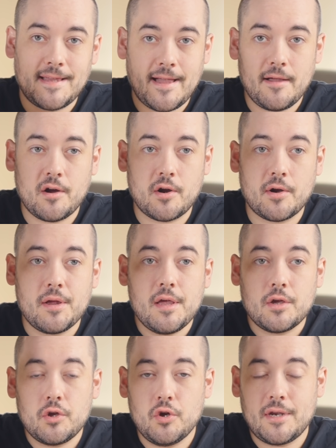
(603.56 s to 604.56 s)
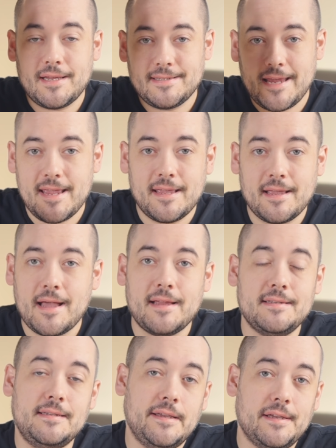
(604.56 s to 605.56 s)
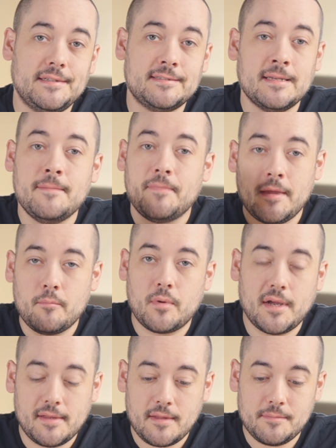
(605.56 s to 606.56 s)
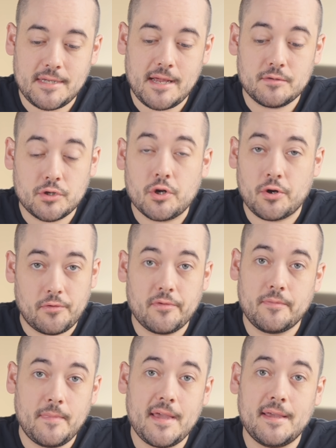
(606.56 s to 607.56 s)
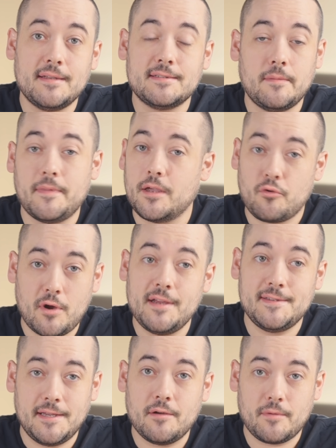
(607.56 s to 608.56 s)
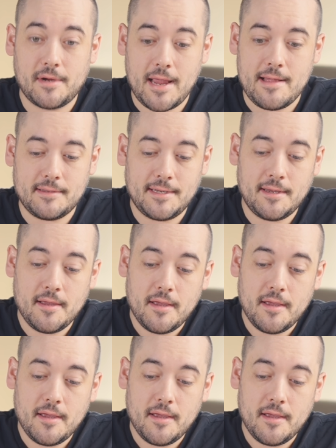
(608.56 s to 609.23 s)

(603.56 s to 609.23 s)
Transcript: that are good at taking ideas and bringing them down to earth, making something crazy a reality.